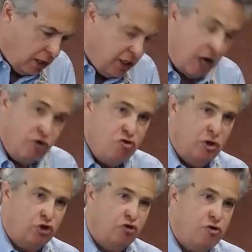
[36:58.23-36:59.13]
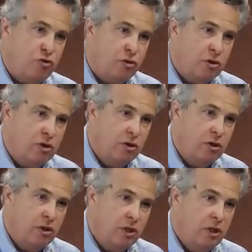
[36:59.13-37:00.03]
tell you the truth,
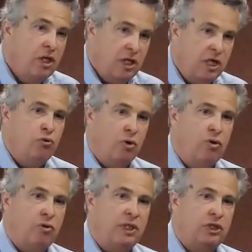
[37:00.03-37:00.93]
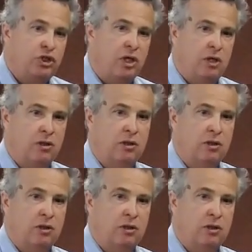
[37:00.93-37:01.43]
he will hold his tongue